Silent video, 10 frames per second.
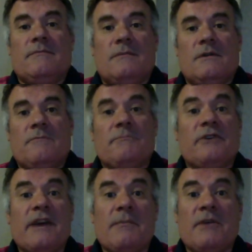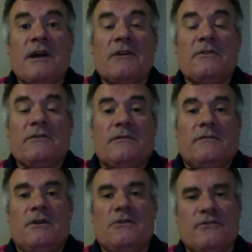of Brené Brown's
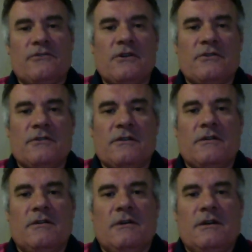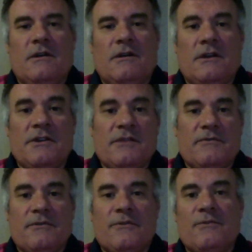illustration on the
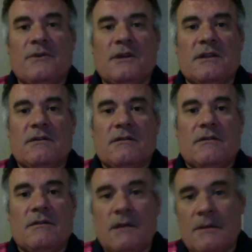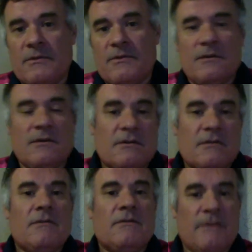difference between empathy
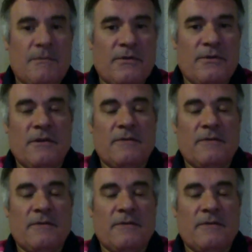and sympathy